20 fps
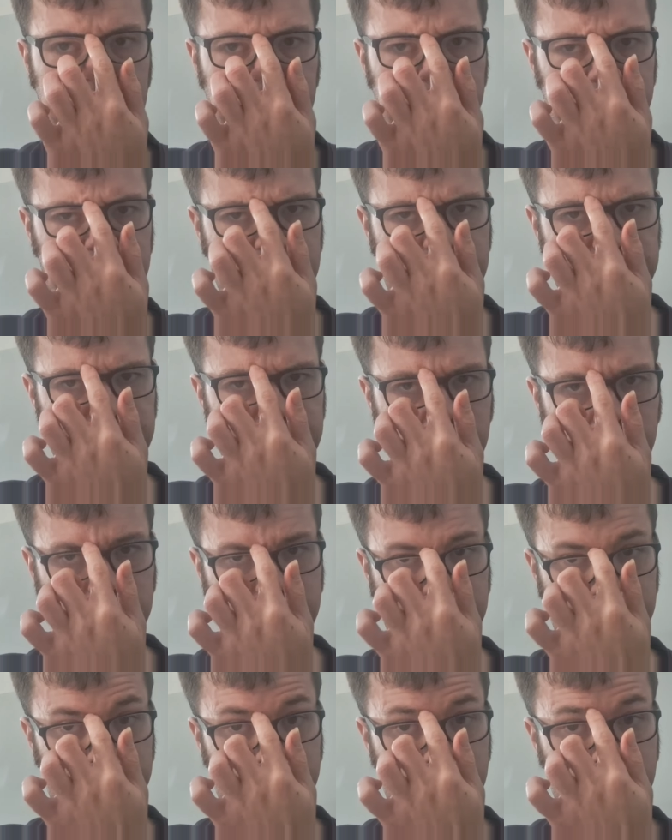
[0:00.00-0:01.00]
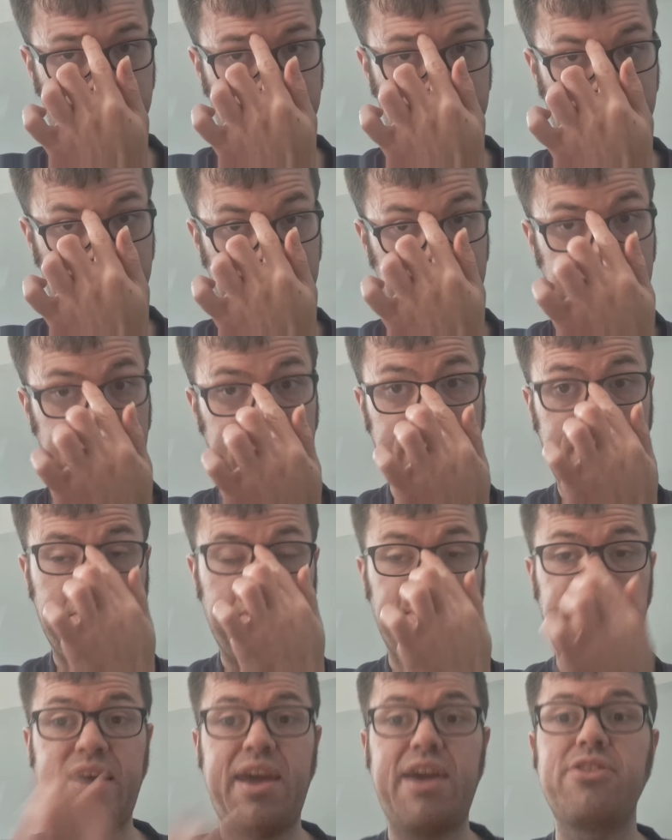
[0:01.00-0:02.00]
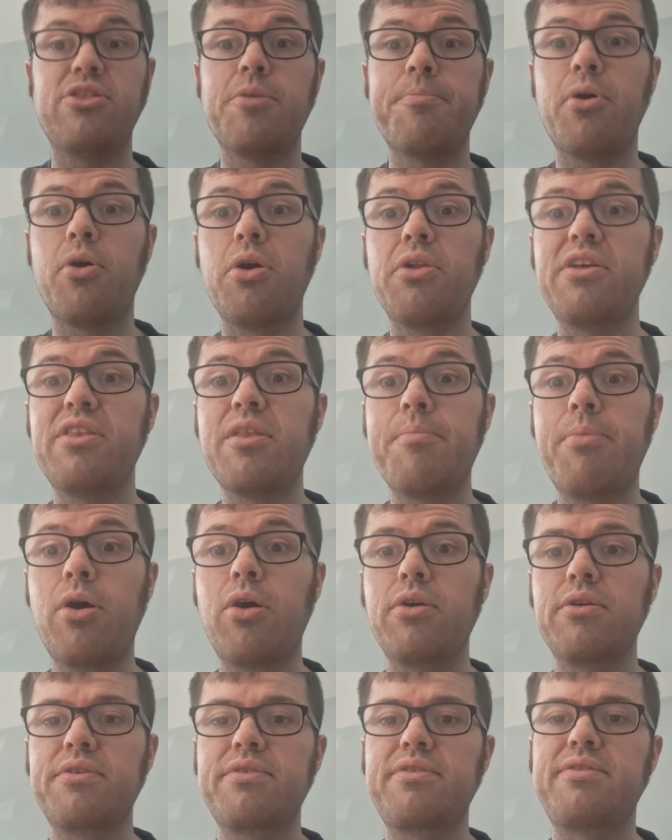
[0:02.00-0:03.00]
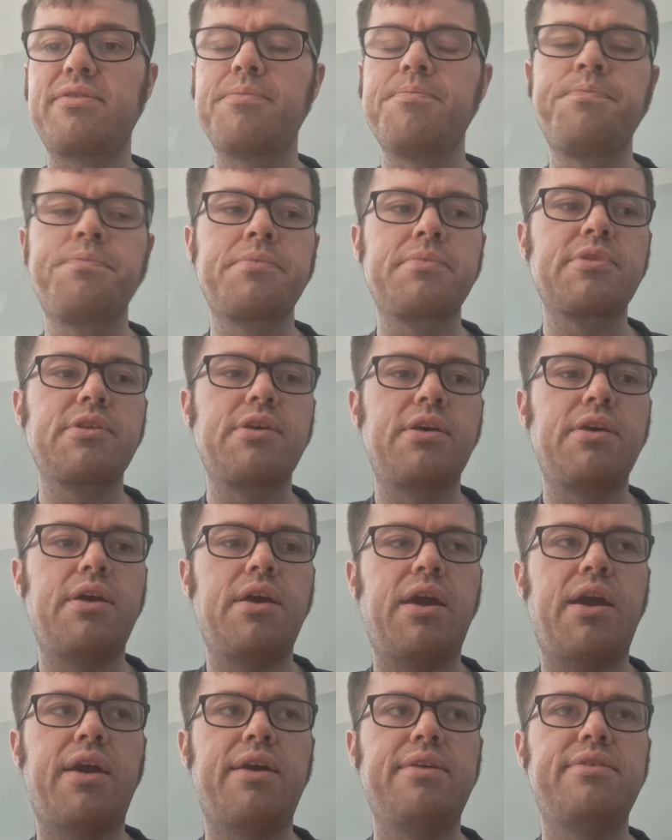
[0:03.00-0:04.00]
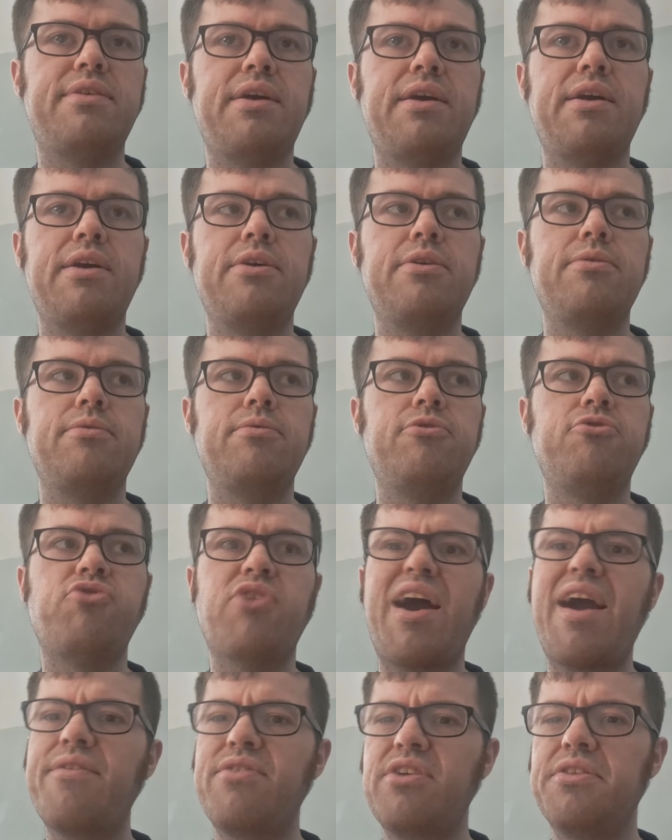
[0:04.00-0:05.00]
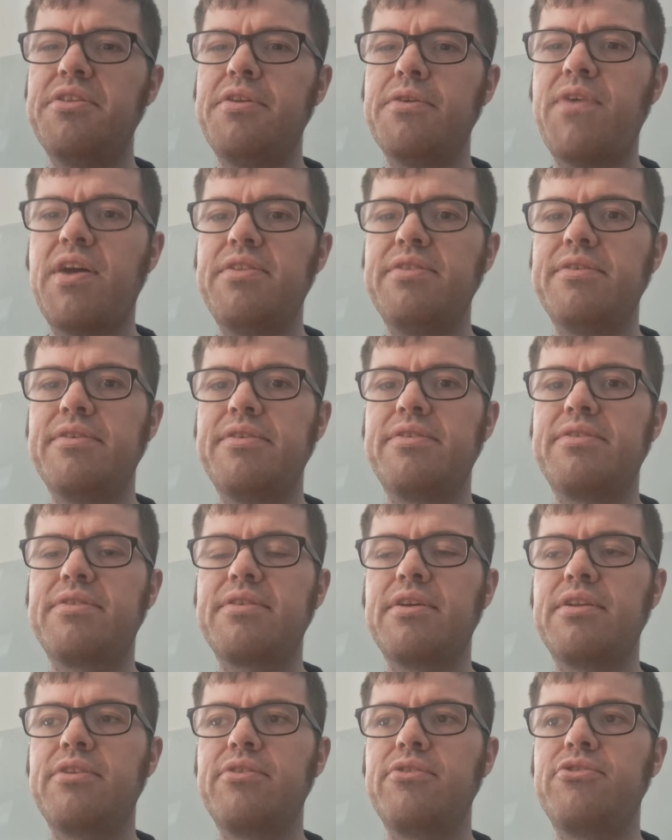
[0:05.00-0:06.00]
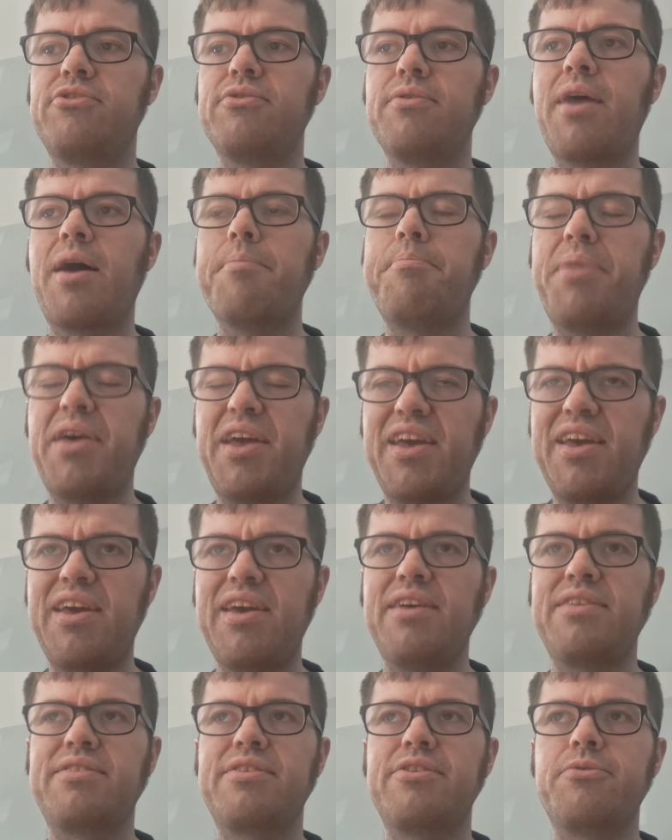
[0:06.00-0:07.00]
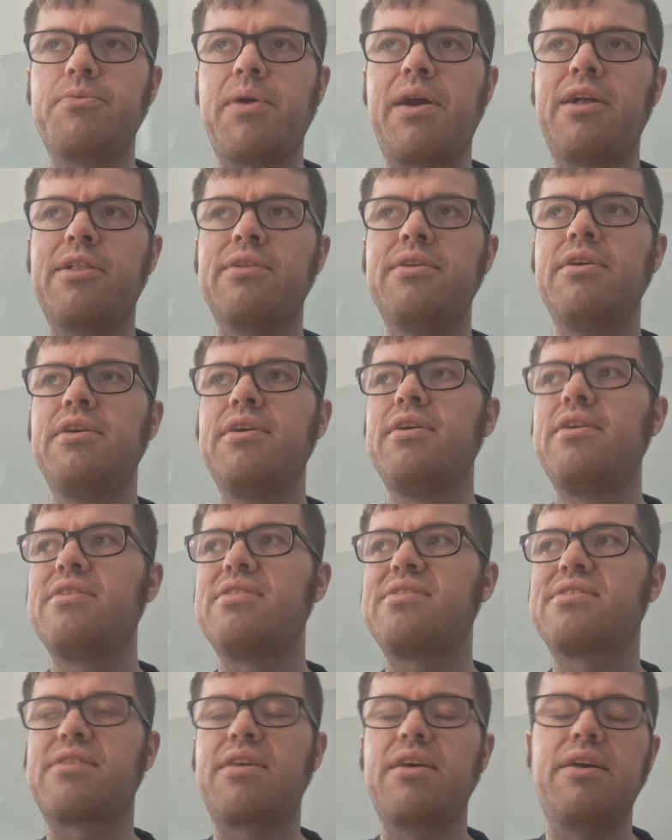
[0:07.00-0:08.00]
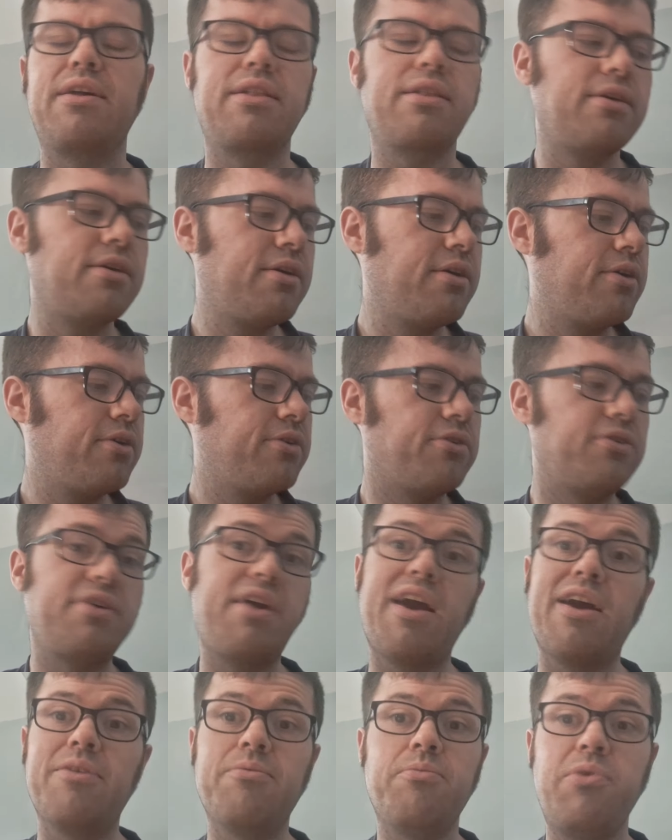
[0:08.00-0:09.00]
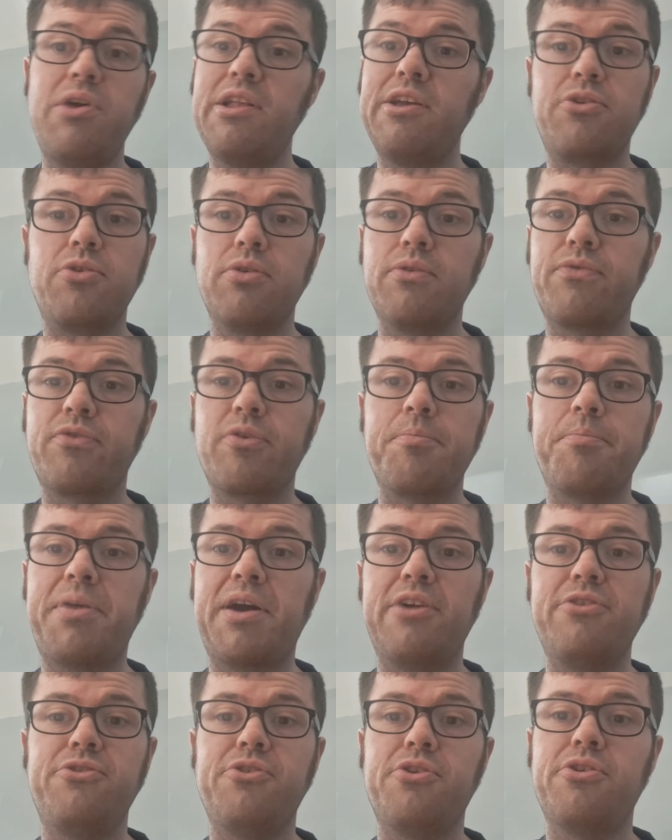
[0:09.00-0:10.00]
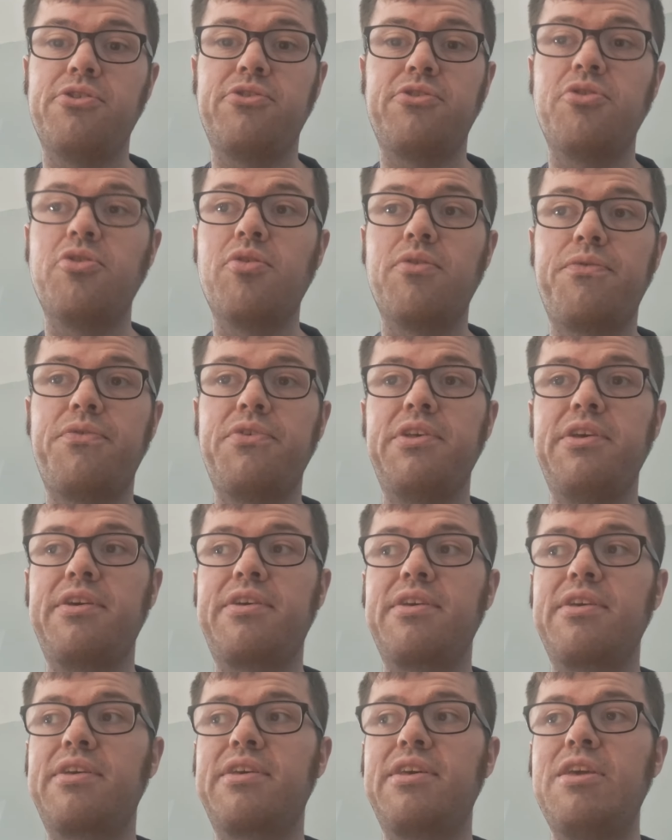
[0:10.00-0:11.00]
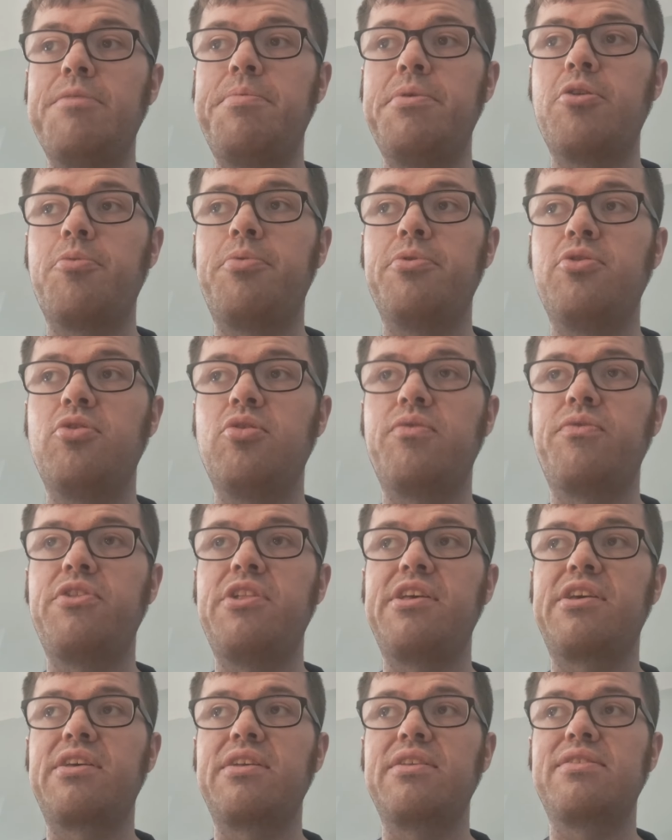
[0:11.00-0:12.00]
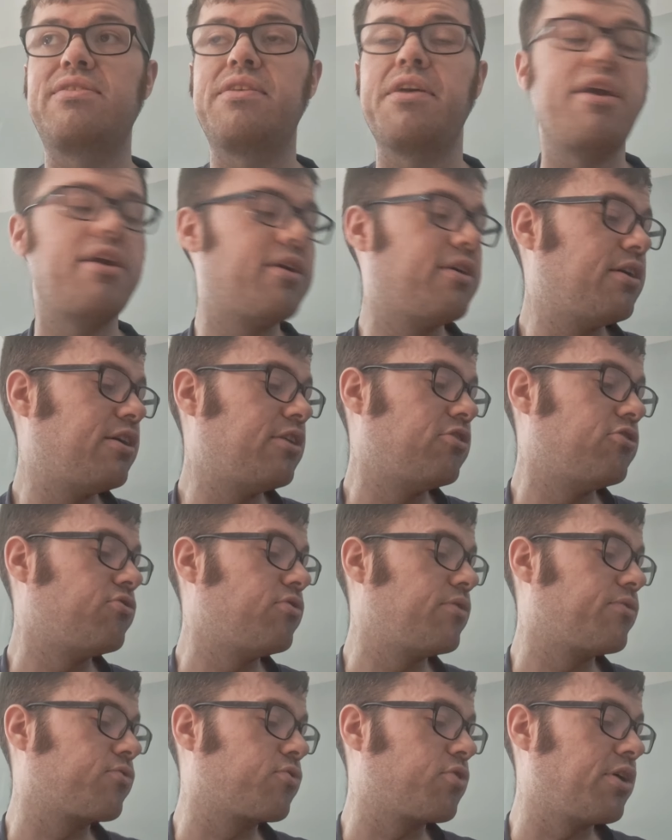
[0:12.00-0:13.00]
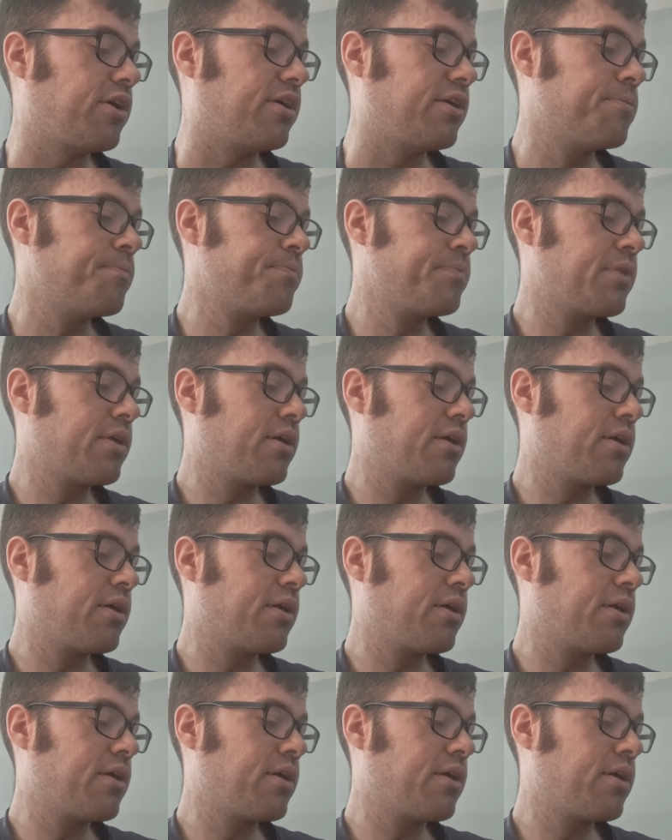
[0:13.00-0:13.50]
shies away from getting the ball in the box and driving at the defenders, and that pace as well, skill. So yeah, really good from Pat Jones. Hopefully he can keep it up, and hopefully he can stay injury free.